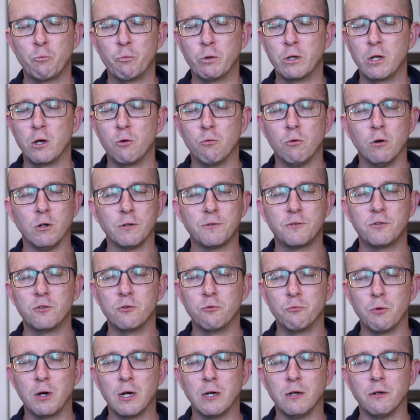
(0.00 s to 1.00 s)
We know all
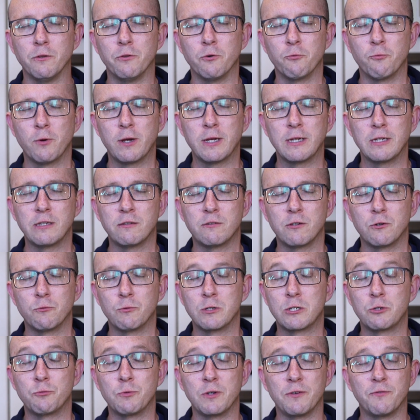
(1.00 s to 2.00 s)
too well the ways in
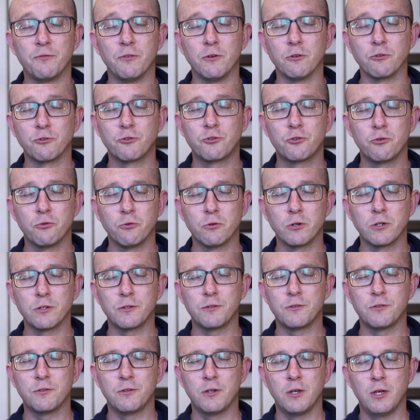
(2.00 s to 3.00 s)
which we fall
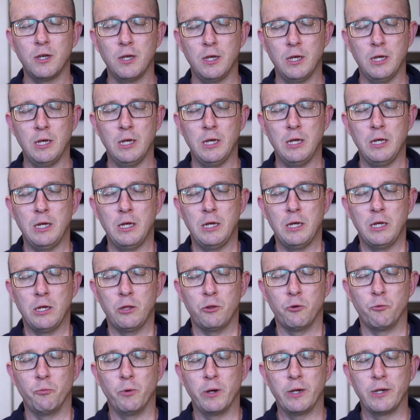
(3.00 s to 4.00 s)
short,
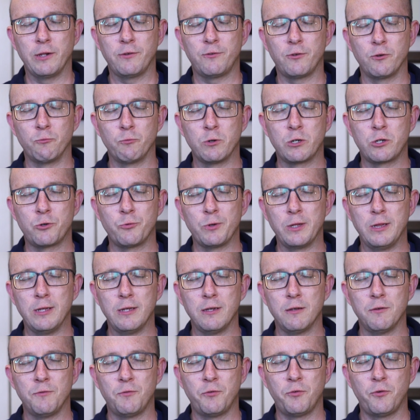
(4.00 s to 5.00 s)
the ways in which we
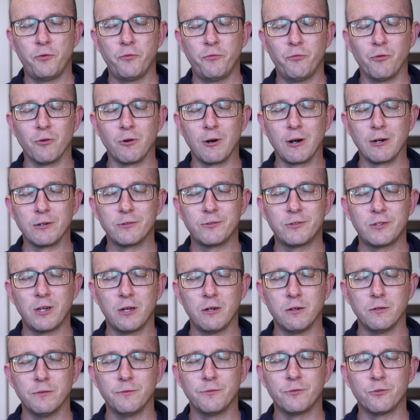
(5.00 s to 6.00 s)
live for
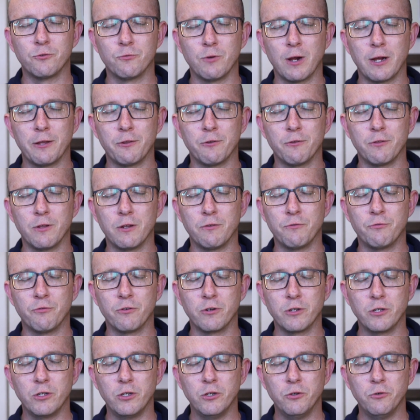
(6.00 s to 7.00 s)
ourselves rather than
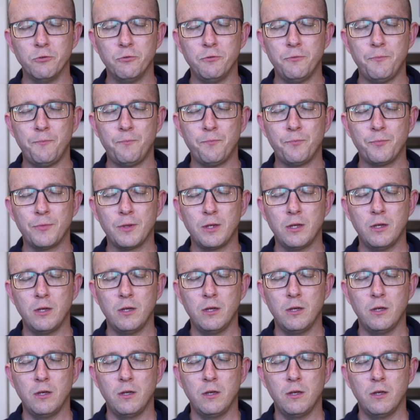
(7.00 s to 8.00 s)
for you.
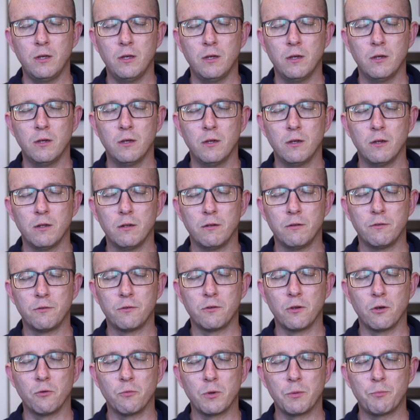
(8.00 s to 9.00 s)
And
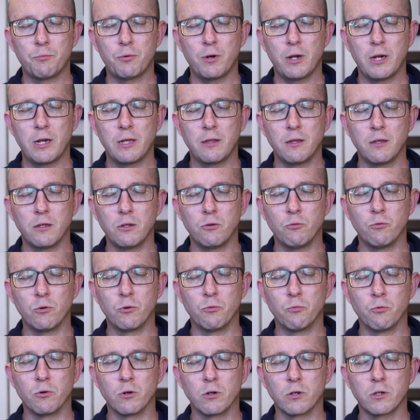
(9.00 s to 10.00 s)
so we pray that you
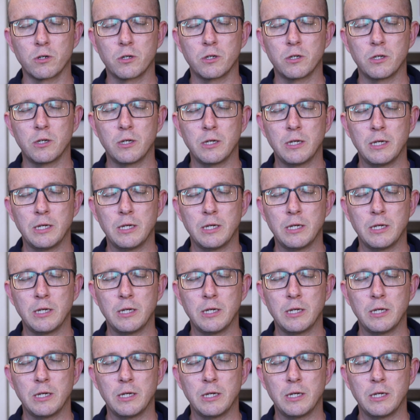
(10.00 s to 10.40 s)
would work,